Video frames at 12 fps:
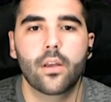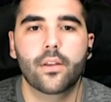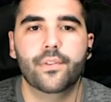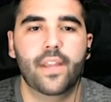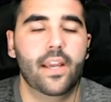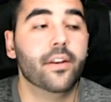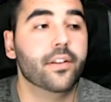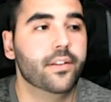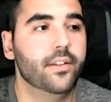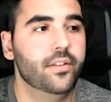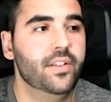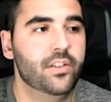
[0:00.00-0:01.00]
then
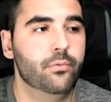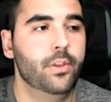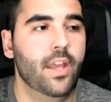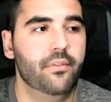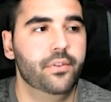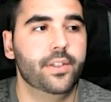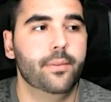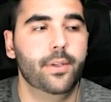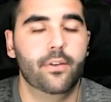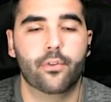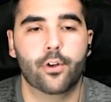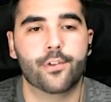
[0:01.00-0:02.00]
this would definitely be a
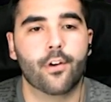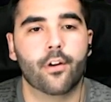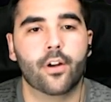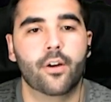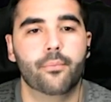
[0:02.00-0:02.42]
4-star card.